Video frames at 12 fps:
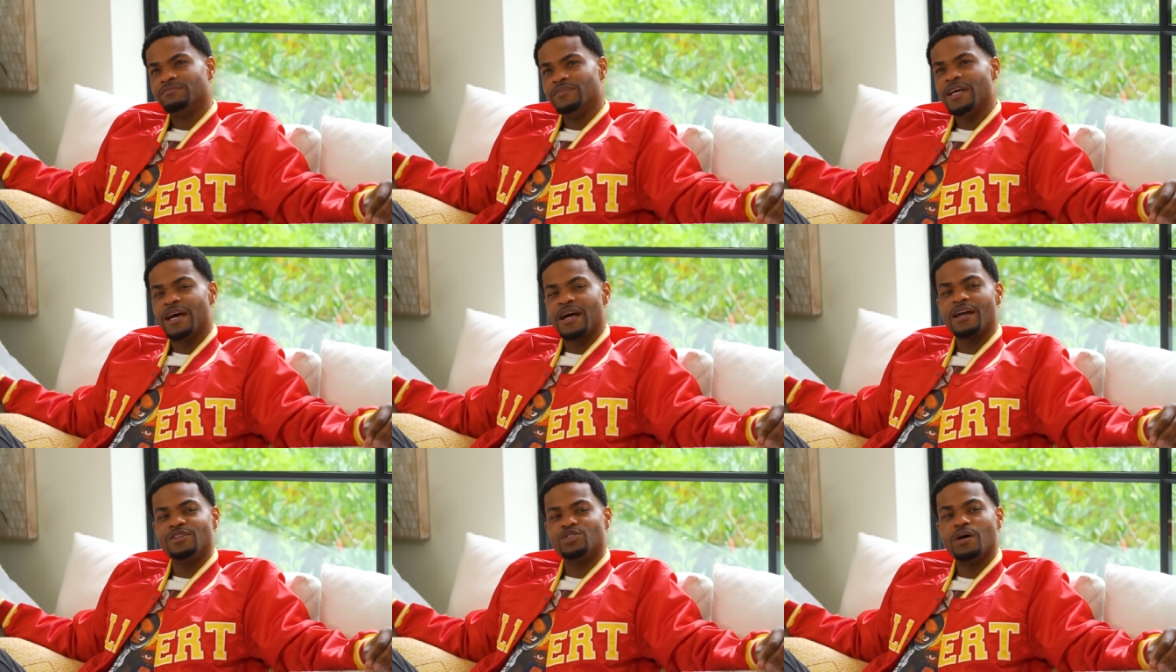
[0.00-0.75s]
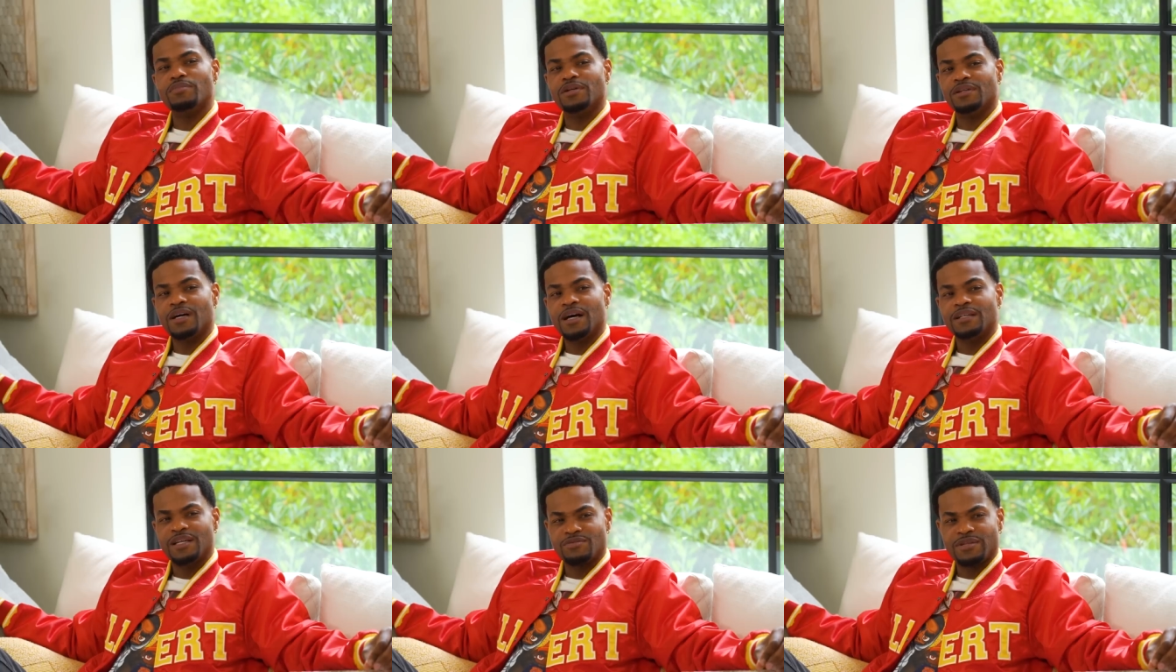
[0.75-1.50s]
Yeah, I got in trouble a
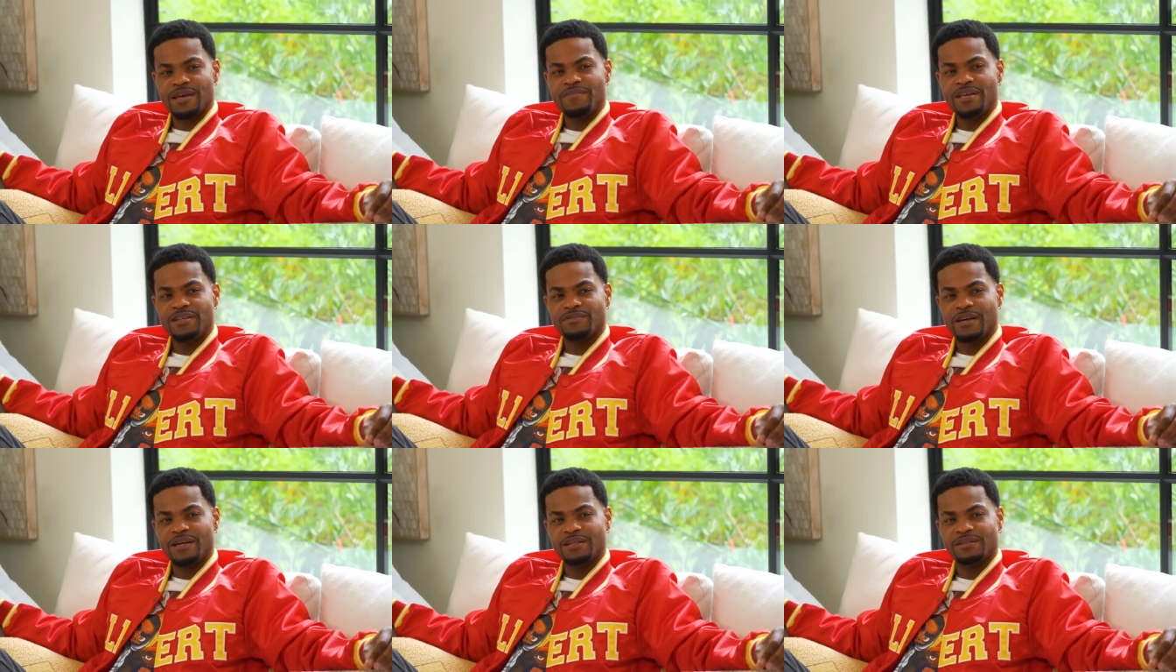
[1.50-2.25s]
lot. That's what that means, right?